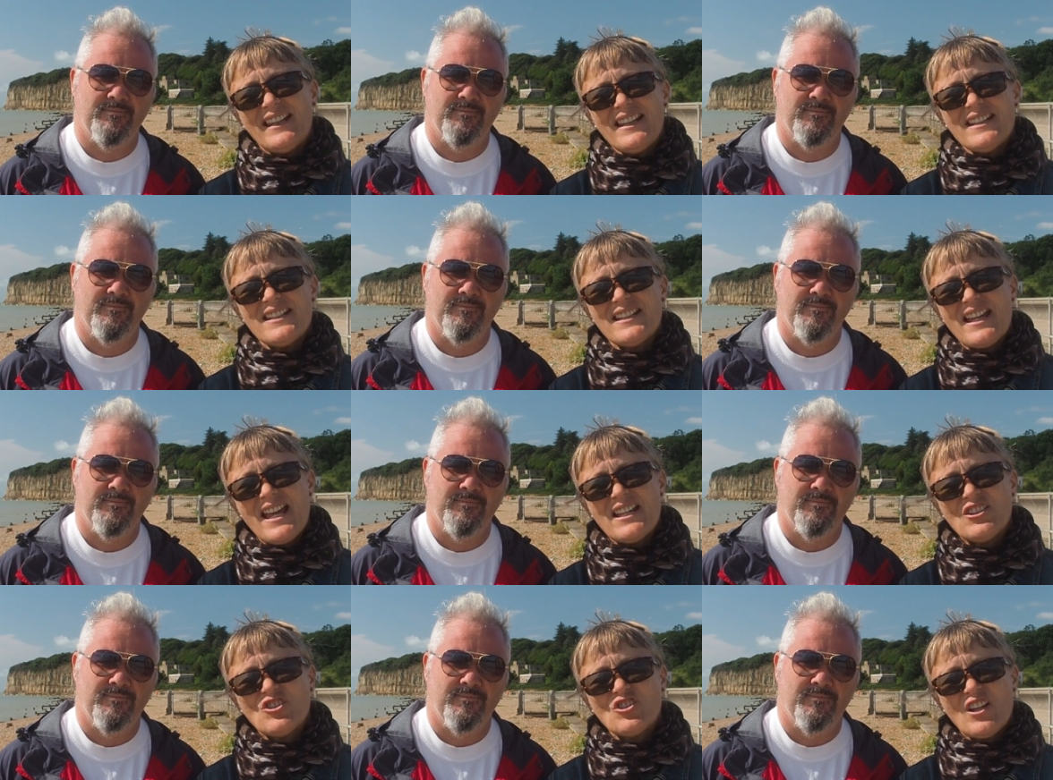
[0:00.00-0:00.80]
Speaker 1: it
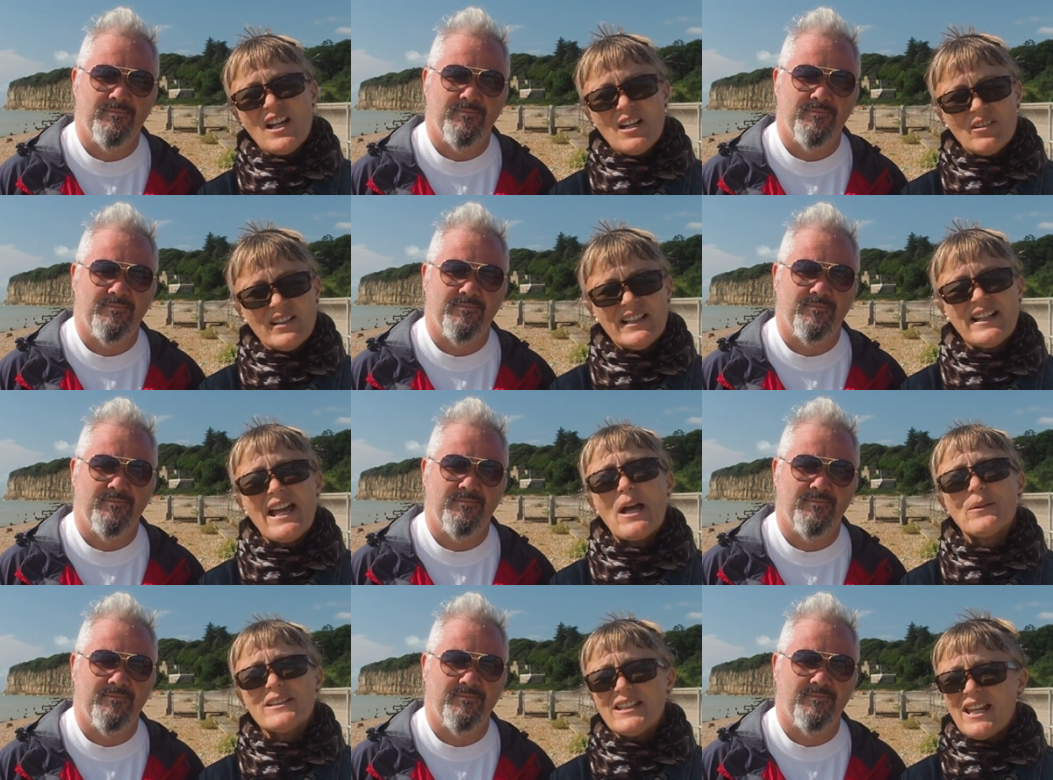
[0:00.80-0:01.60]
and sharing
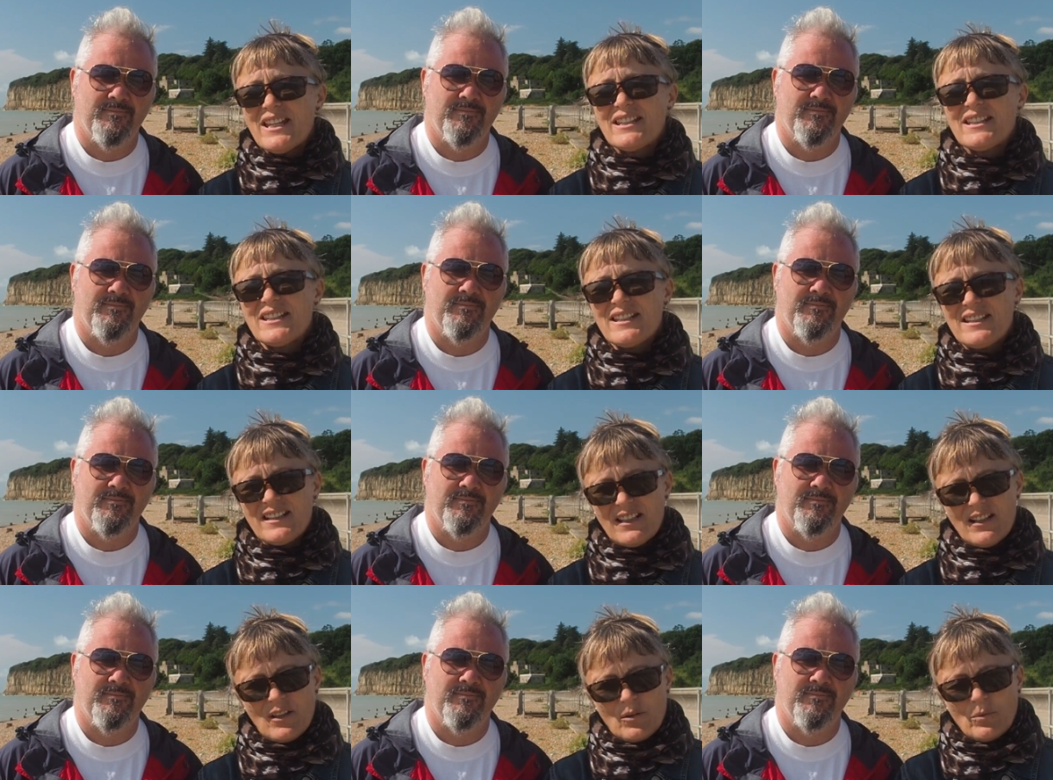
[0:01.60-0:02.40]
our tests
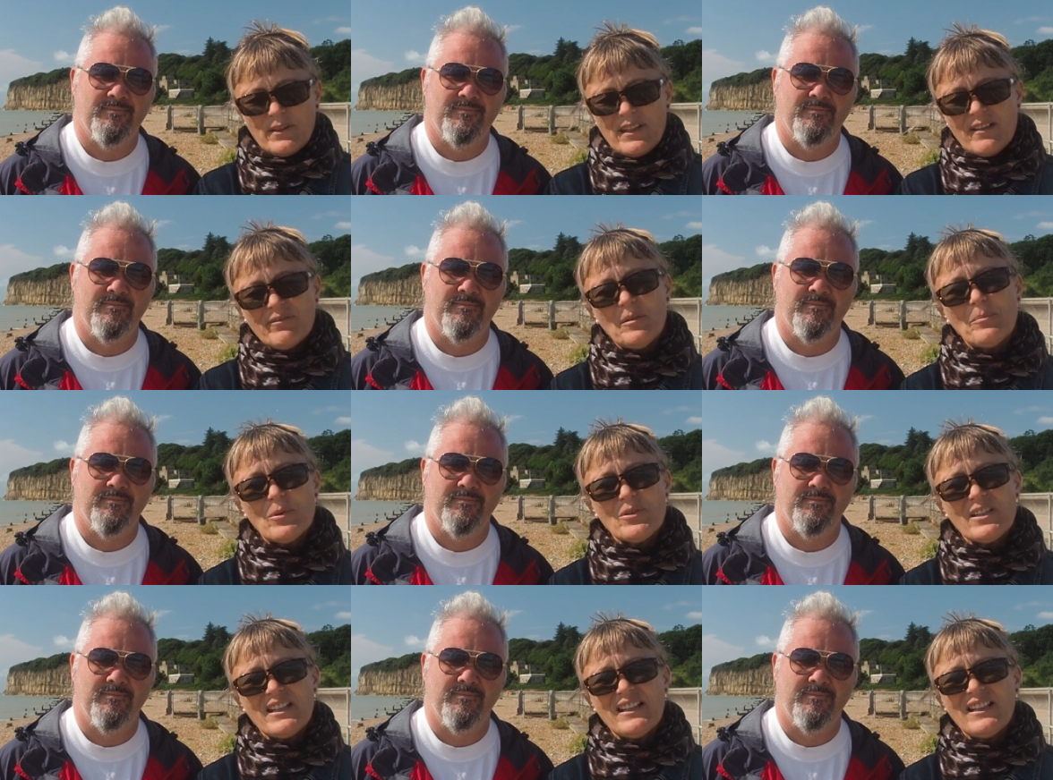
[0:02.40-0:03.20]
with
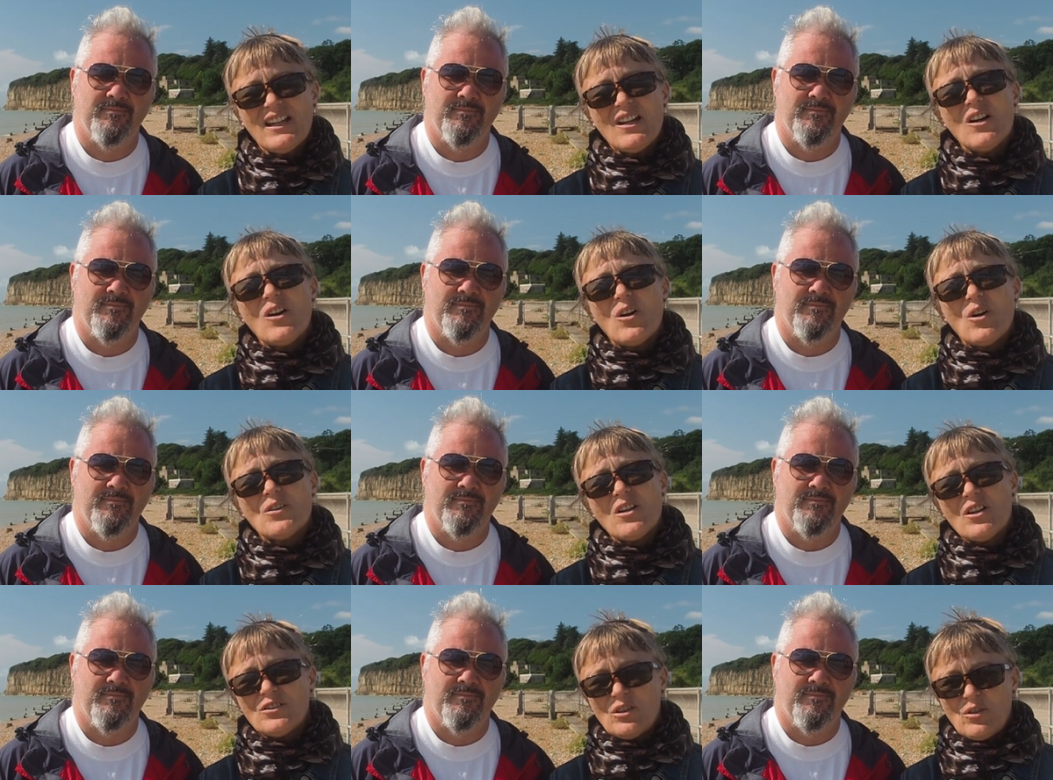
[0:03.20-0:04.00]
everybody on
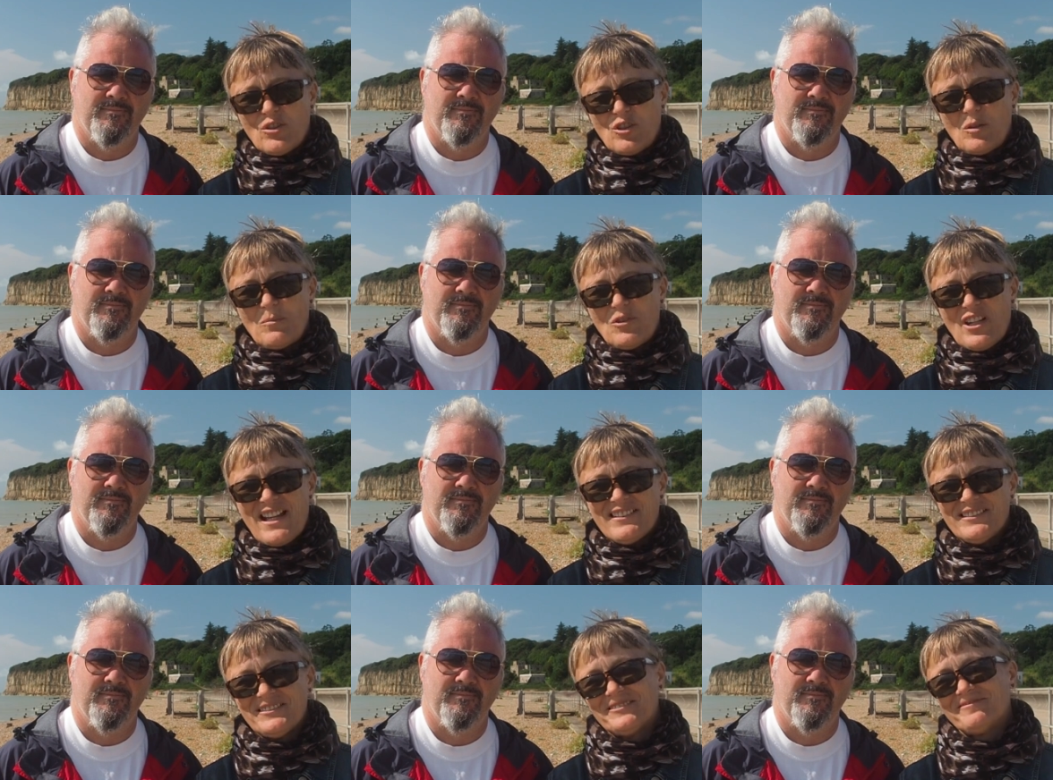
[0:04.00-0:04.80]
our YouTube
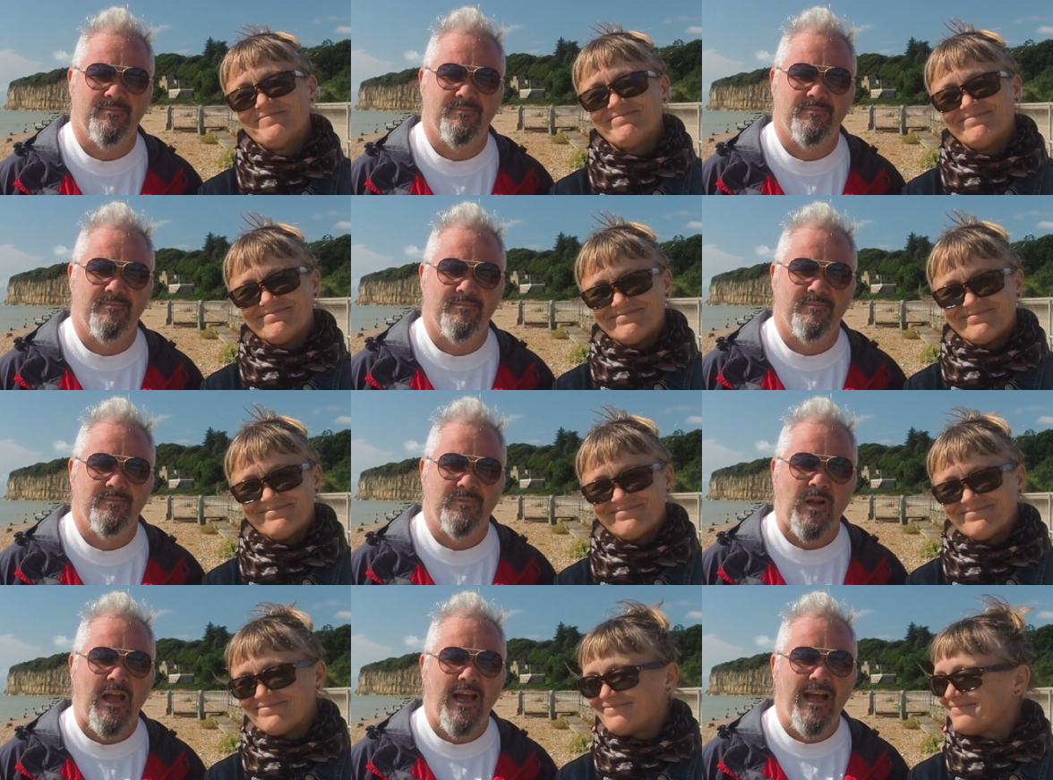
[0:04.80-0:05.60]
channel.
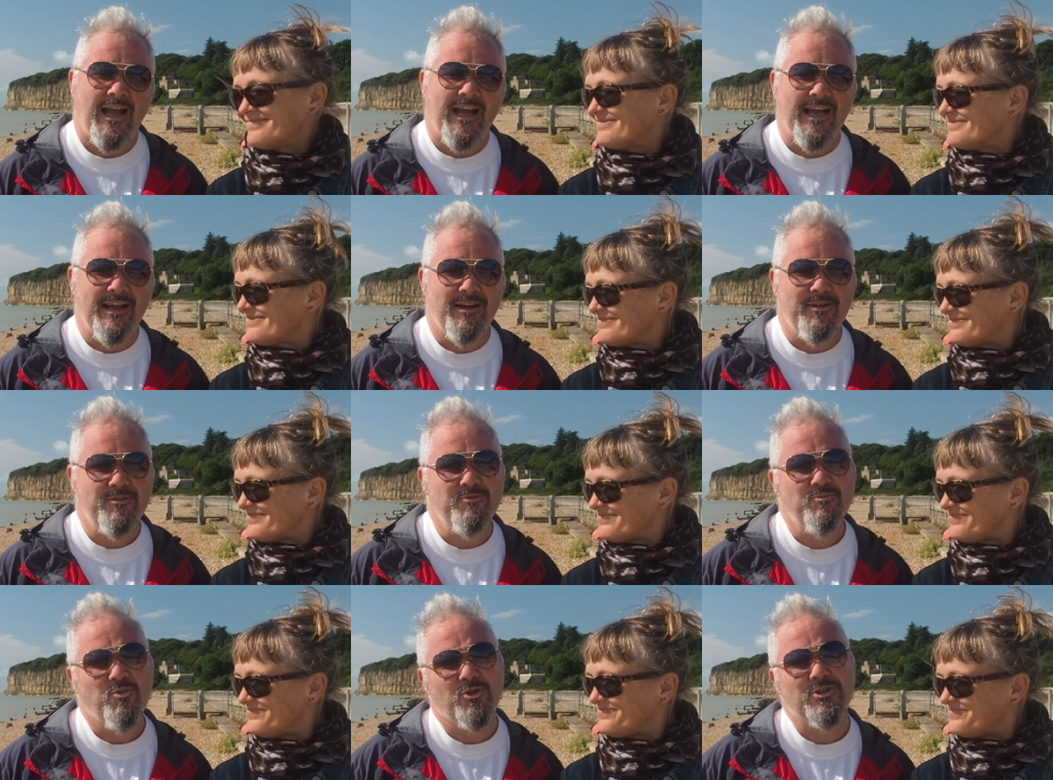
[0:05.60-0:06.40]

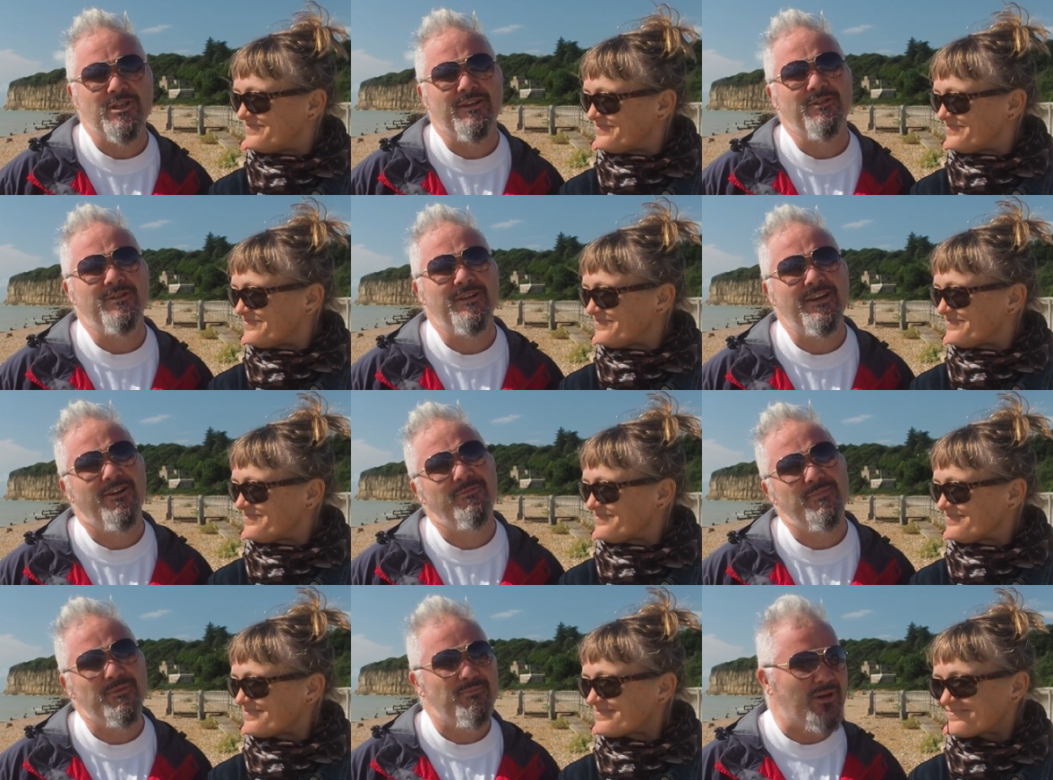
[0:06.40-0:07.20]
Speaker 2: And what's the other thing
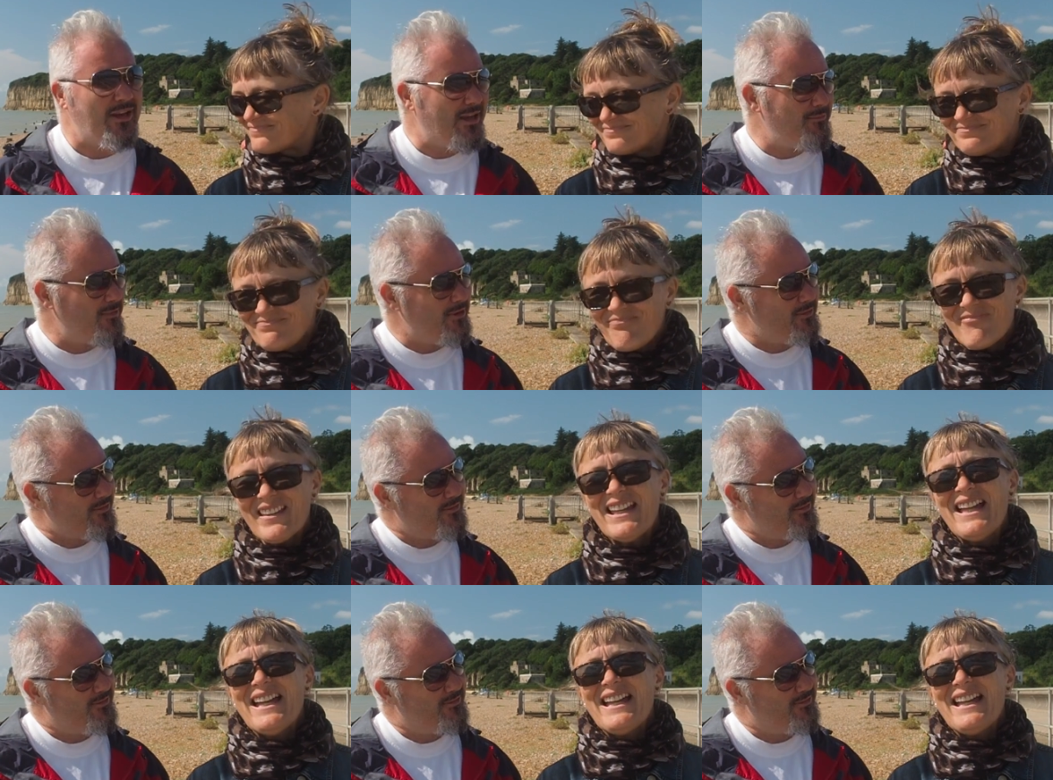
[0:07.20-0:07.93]
I've been playing with?